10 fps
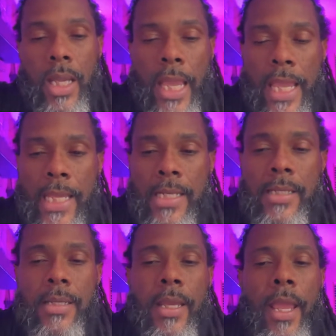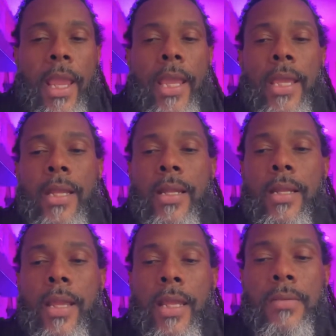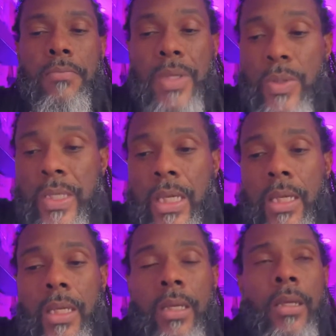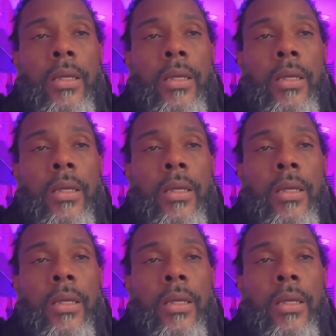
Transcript: and music